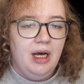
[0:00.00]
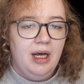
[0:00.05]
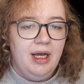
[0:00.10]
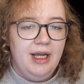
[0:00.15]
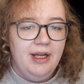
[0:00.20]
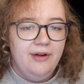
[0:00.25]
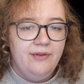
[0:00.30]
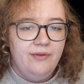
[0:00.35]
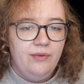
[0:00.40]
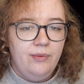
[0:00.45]

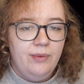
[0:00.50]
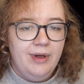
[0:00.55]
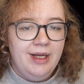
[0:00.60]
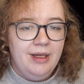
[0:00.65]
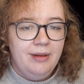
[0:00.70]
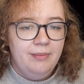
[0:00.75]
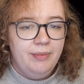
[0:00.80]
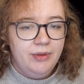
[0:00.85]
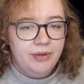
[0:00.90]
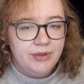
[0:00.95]
If
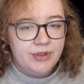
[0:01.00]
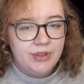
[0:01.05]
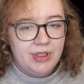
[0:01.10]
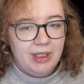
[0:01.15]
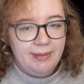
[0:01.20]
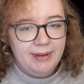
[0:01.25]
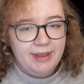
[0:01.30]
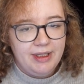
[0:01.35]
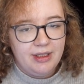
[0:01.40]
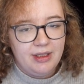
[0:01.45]
we're
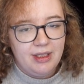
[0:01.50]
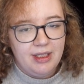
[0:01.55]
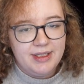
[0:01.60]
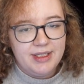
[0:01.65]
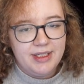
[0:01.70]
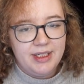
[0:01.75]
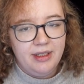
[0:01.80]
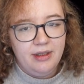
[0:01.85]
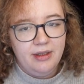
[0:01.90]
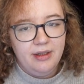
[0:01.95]
bootstrapping the
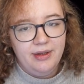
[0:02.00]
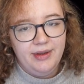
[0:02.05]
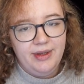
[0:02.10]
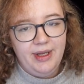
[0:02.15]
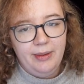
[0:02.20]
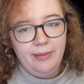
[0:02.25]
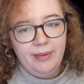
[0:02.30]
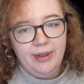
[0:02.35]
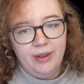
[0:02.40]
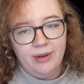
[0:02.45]
cluster,
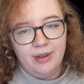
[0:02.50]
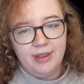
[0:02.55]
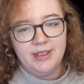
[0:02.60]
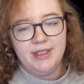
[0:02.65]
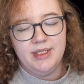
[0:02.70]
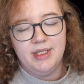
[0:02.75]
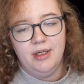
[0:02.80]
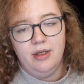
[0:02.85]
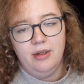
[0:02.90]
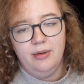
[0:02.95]
then we
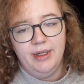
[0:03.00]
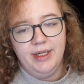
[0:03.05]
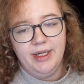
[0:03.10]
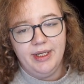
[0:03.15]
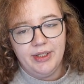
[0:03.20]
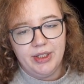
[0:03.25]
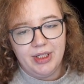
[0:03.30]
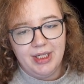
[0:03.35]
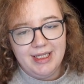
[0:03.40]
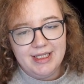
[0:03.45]
also
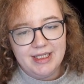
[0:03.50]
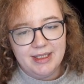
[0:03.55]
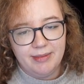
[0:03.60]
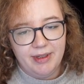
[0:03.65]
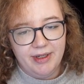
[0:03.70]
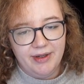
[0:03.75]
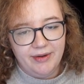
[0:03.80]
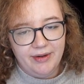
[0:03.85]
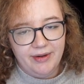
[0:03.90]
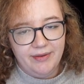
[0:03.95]
initialize some
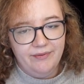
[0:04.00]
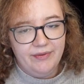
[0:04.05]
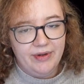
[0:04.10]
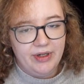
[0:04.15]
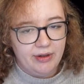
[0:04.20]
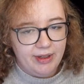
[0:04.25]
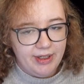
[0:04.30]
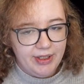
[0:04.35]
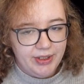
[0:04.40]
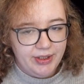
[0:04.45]

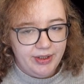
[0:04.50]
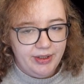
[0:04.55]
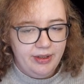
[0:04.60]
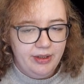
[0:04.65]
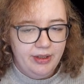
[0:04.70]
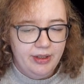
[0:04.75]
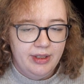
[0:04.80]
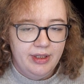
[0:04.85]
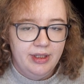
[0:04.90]
configuration